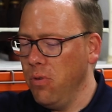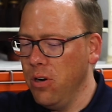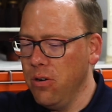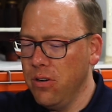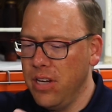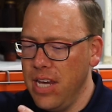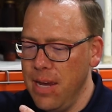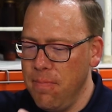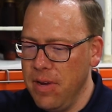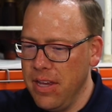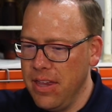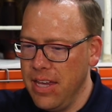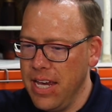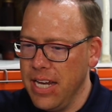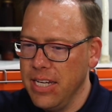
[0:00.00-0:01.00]
we're keeping
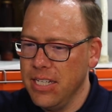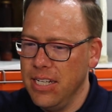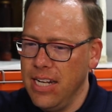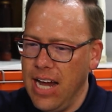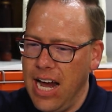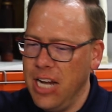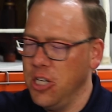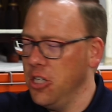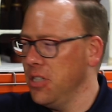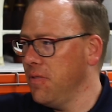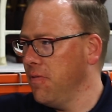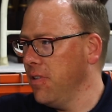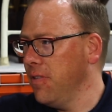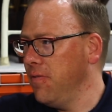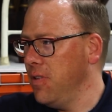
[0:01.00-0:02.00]
things not just
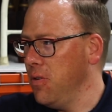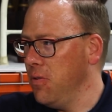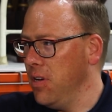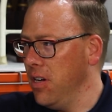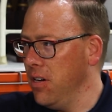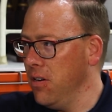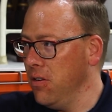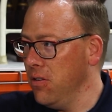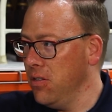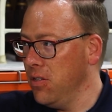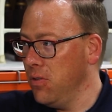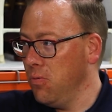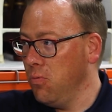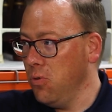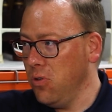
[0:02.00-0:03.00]
for a few
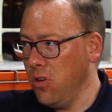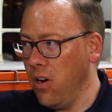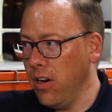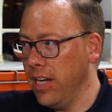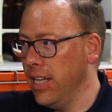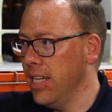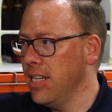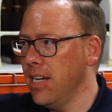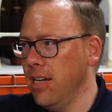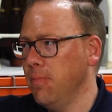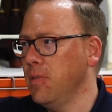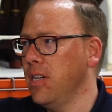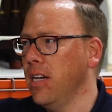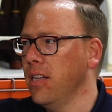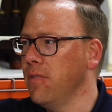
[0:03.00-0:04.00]
years, we're talking the time
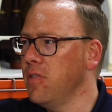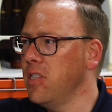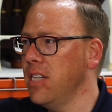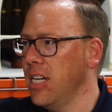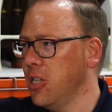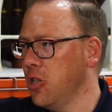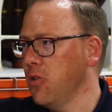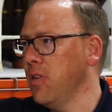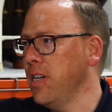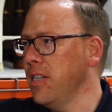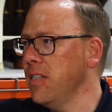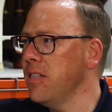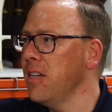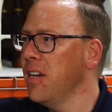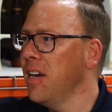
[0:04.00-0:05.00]
scale of
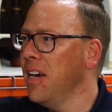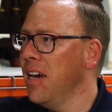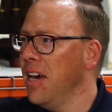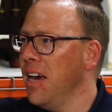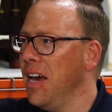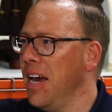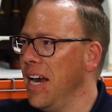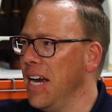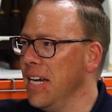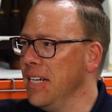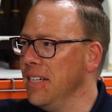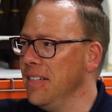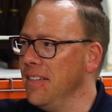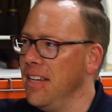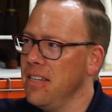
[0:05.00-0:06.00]
centuries.
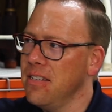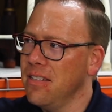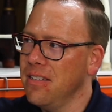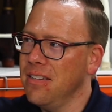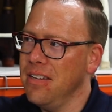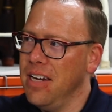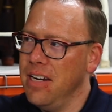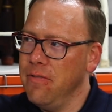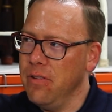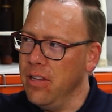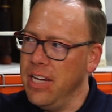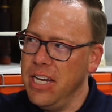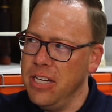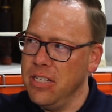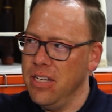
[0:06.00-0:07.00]
And that's kind of a
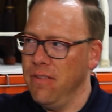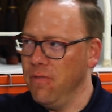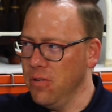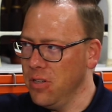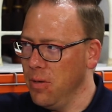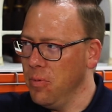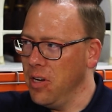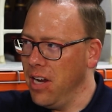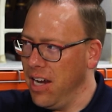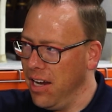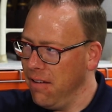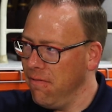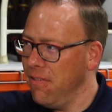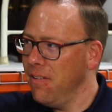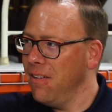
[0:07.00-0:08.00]
legacy for someone to
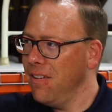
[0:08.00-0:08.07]
have.